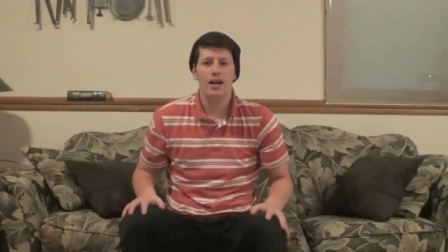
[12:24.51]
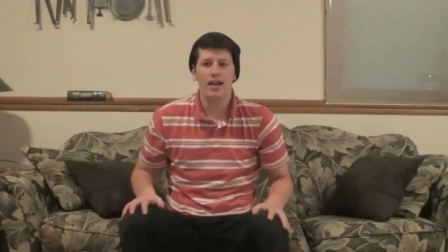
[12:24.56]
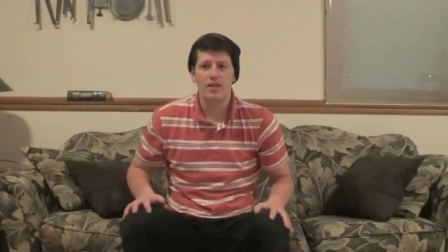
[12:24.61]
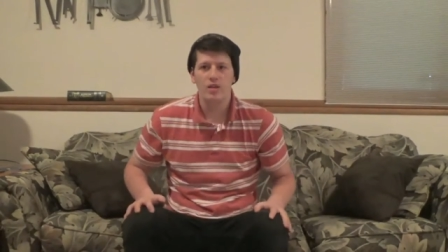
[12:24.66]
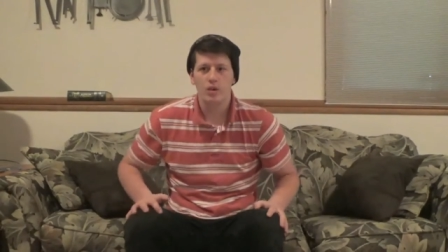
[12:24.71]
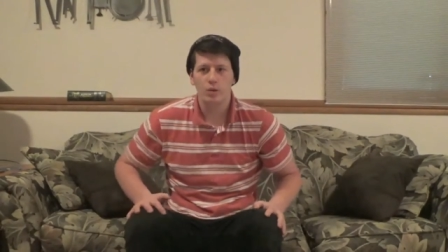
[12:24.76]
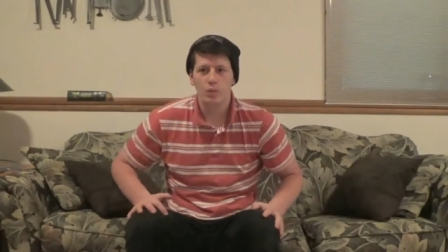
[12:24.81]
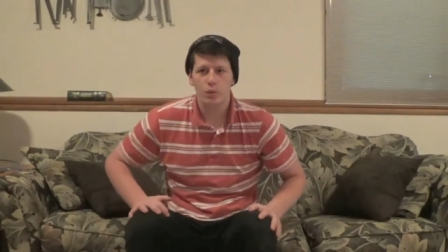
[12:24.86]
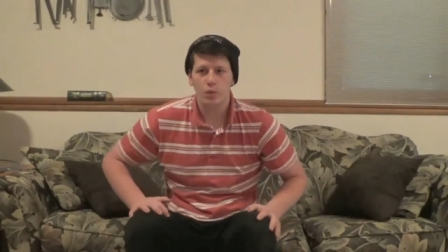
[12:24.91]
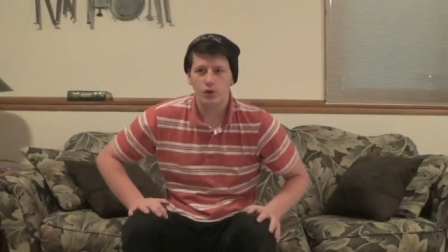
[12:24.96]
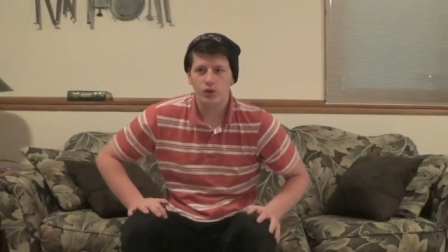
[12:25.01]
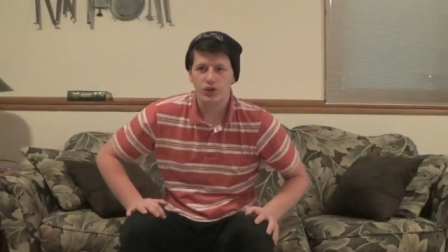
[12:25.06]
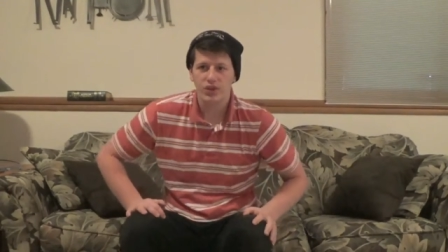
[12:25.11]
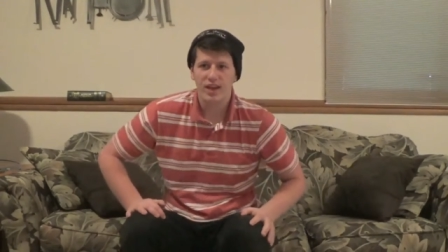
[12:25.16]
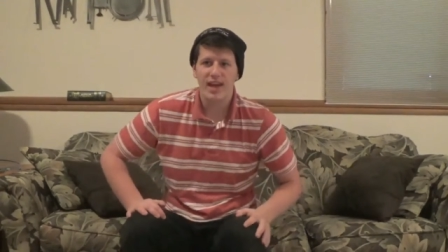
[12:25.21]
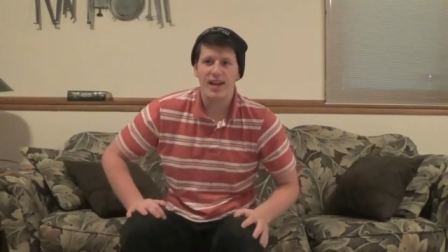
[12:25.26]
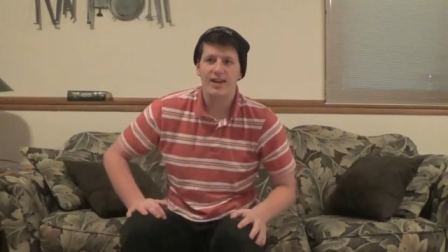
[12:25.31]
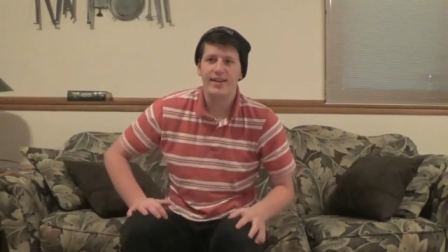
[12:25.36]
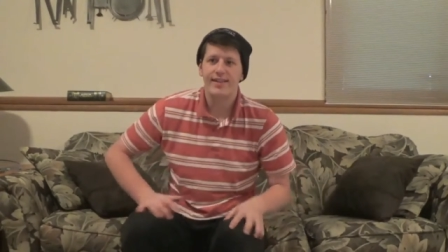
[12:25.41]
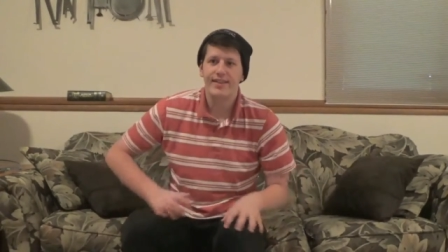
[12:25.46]
in The World's
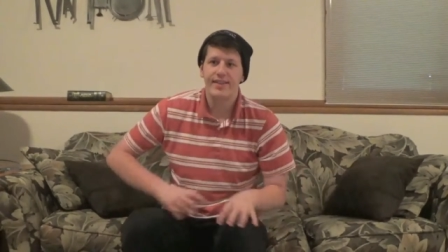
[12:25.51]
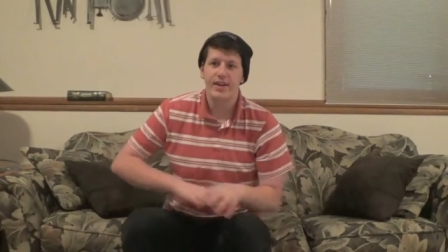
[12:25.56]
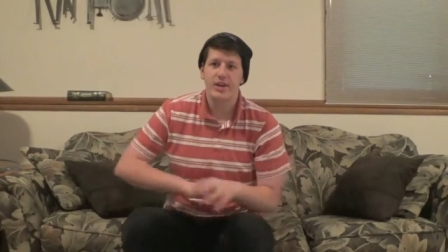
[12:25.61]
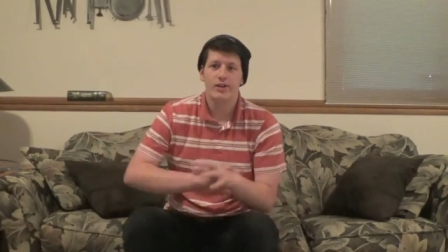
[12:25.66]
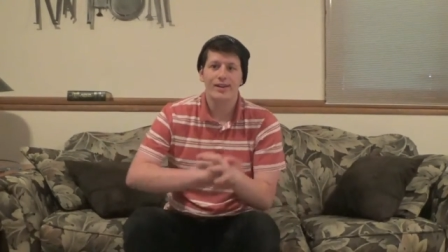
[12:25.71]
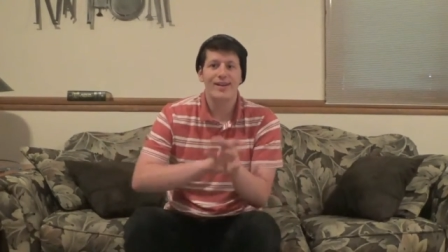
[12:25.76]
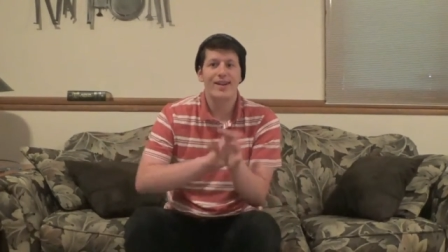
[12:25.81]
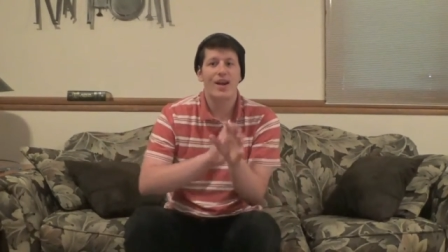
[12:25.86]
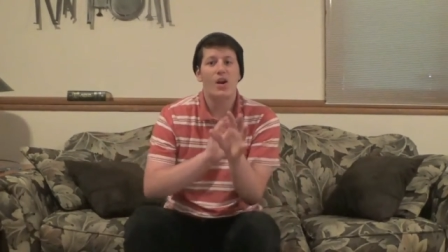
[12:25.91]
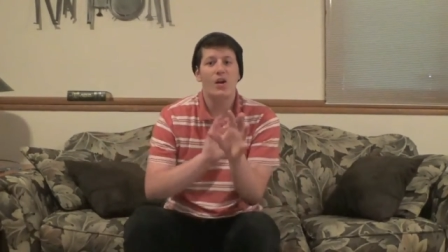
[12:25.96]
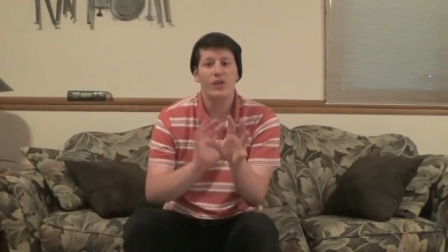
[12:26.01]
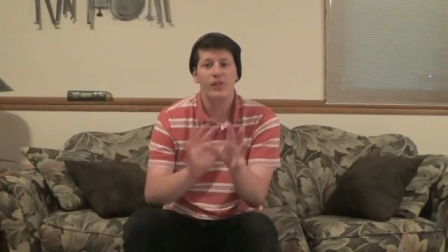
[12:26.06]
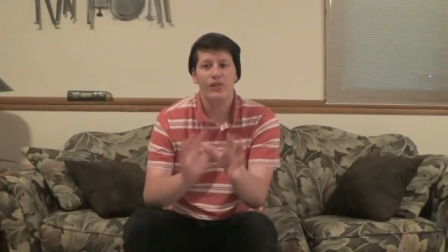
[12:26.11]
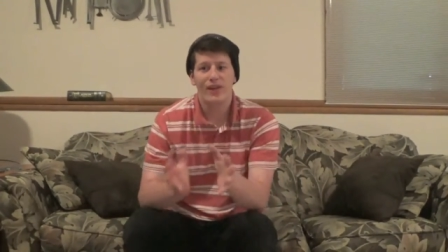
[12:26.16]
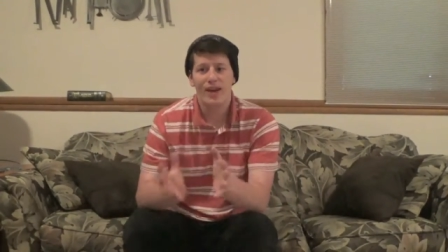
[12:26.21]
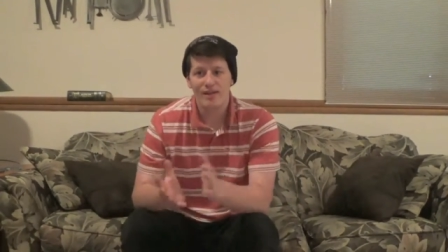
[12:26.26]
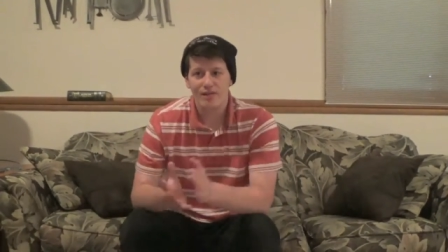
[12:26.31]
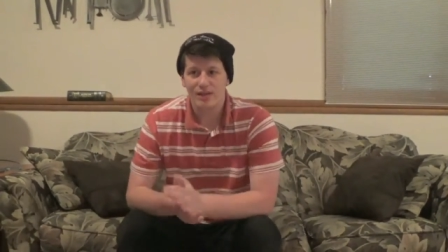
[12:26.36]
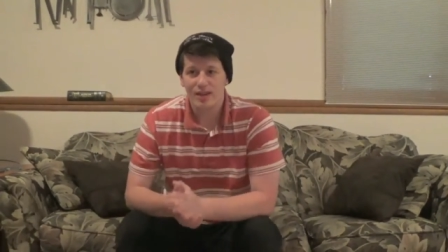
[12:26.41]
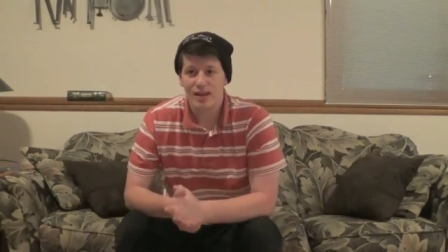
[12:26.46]
End, there are
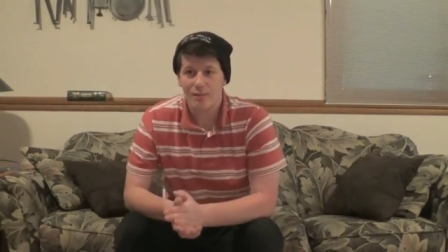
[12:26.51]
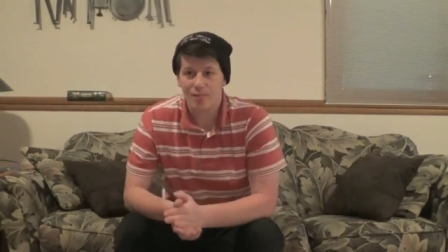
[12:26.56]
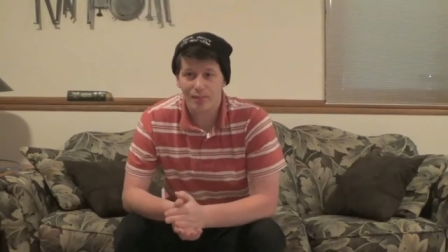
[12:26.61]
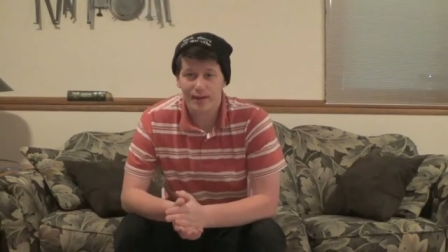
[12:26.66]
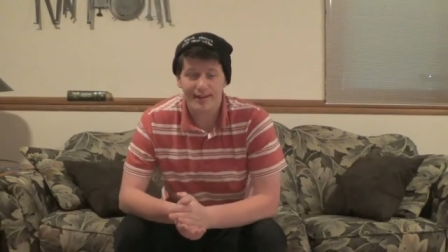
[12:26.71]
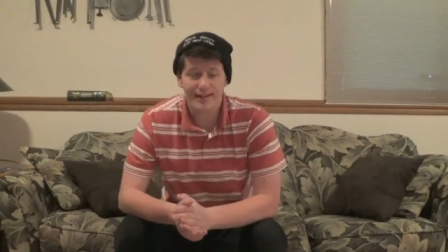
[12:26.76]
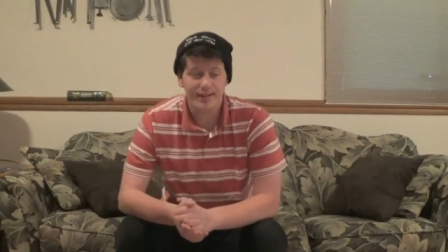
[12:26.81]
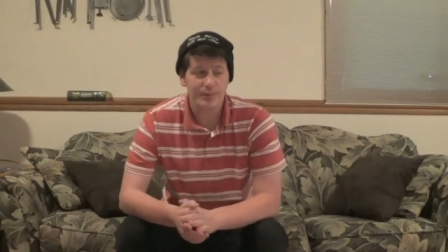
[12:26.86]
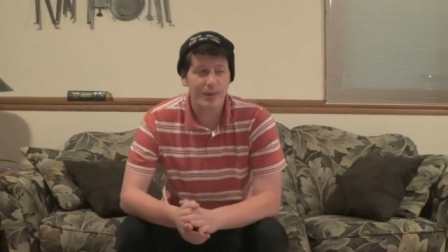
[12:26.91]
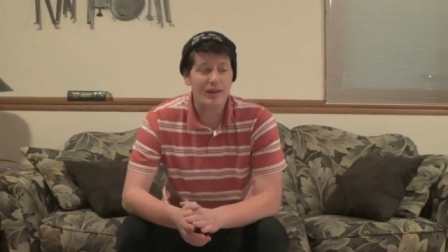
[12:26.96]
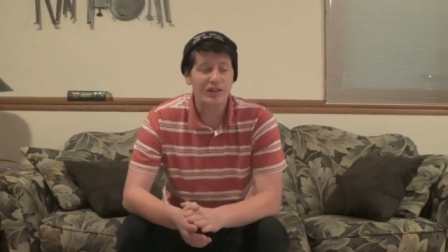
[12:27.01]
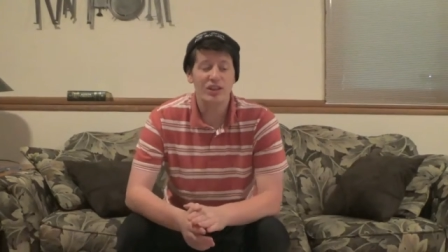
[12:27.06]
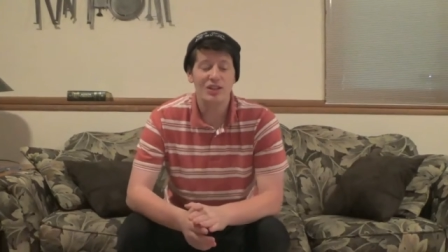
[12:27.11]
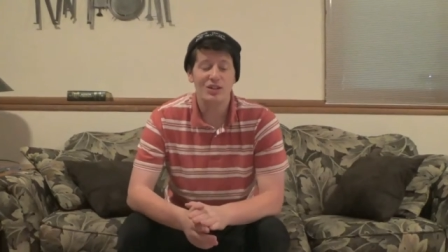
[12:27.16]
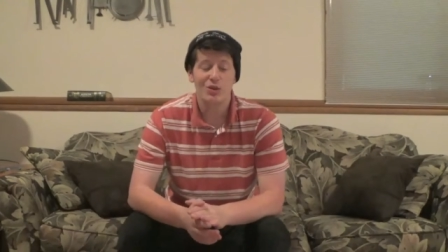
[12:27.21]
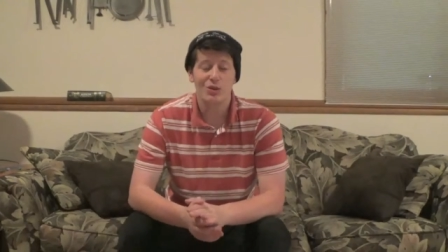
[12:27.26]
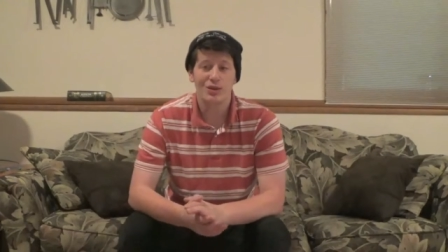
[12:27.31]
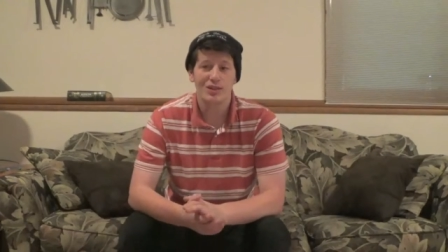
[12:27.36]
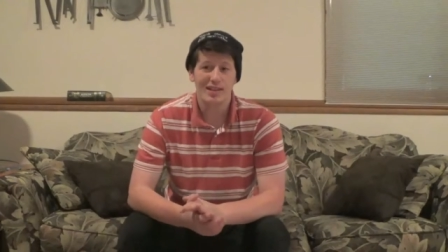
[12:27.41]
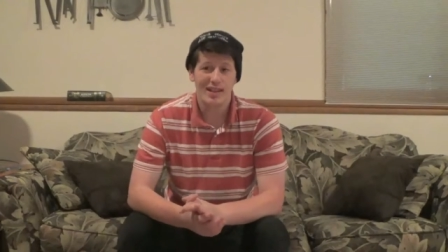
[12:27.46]
5 of them, but especially
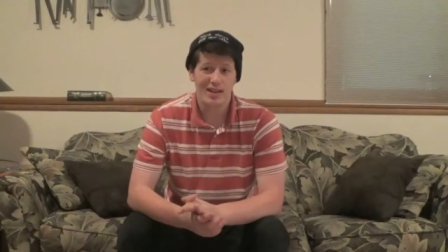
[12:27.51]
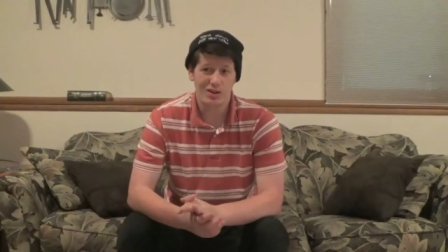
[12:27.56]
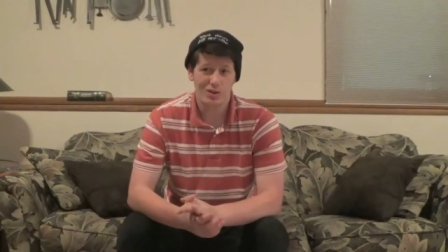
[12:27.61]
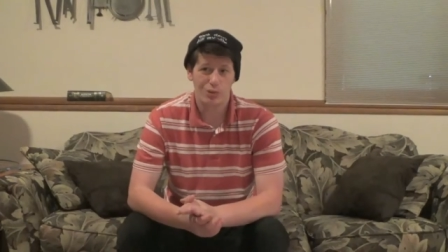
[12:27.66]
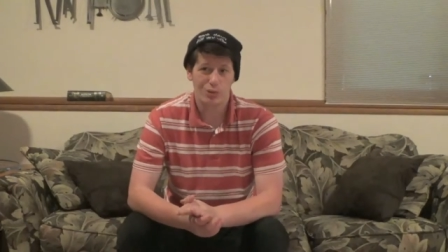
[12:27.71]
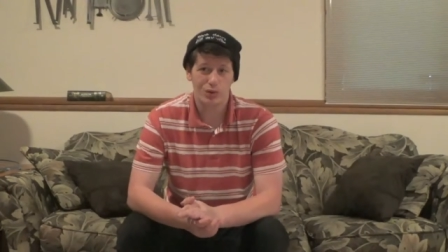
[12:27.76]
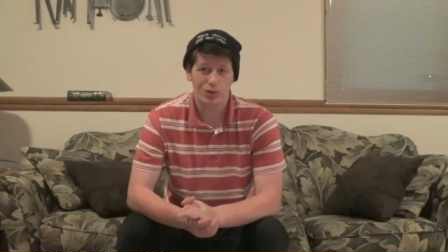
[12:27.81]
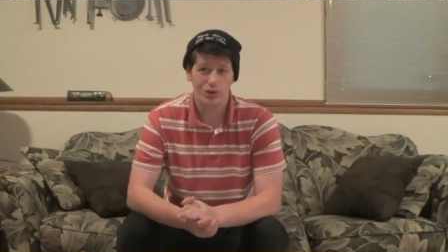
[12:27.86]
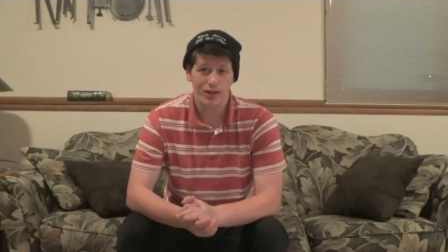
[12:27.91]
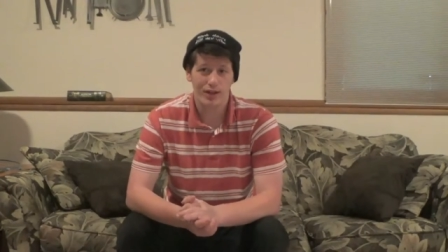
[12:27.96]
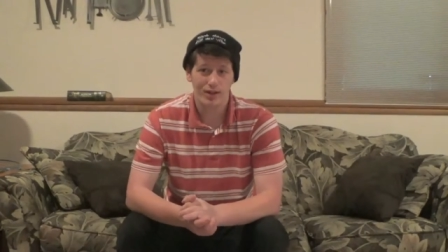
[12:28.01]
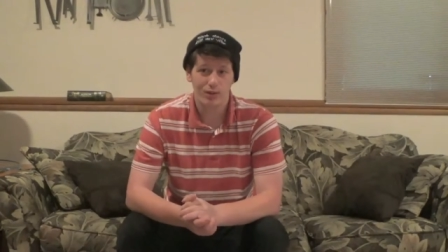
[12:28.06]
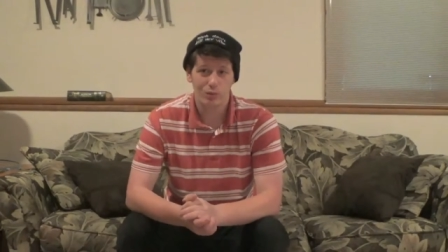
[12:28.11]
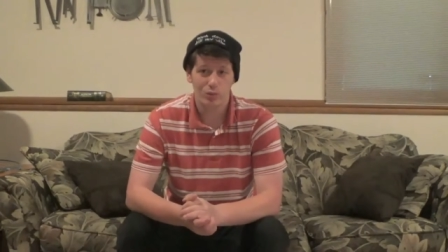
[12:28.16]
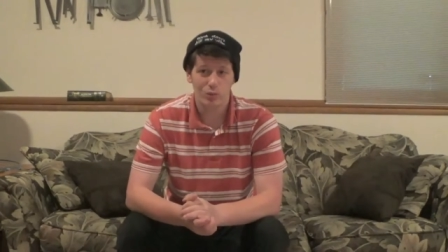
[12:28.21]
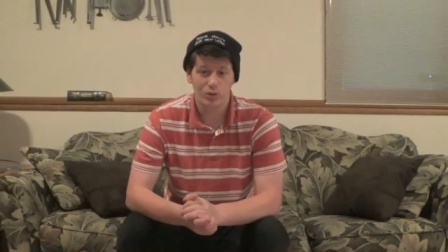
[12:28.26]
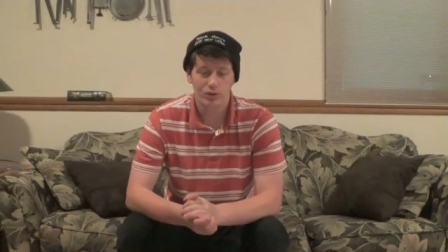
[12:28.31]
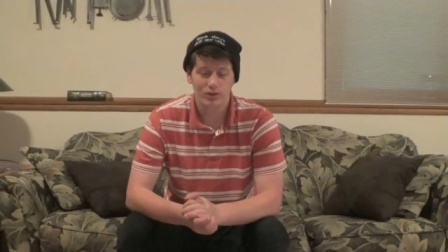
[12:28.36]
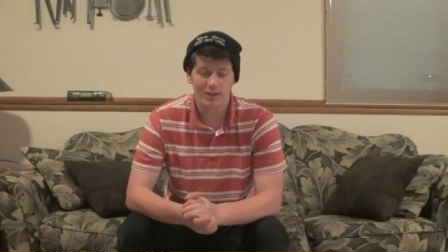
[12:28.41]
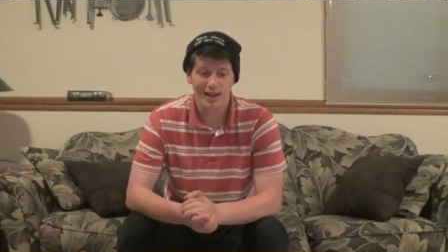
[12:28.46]
towards the end of
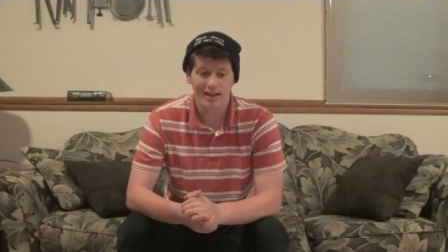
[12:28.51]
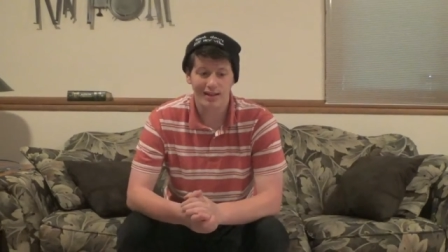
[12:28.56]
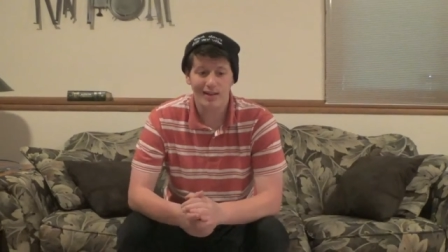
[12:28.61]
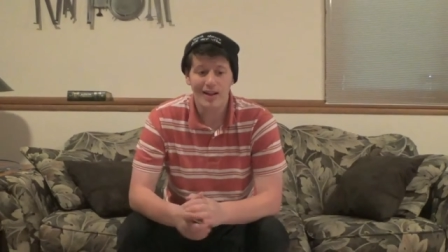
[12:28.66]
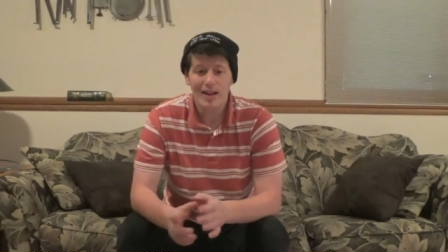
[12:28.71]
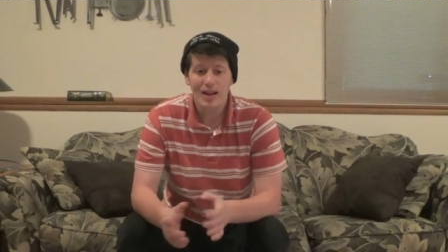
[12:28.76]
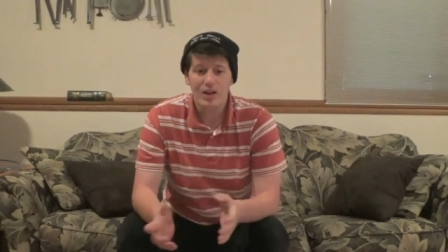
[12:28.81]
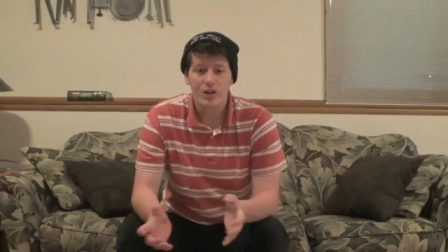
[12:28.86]
World's End,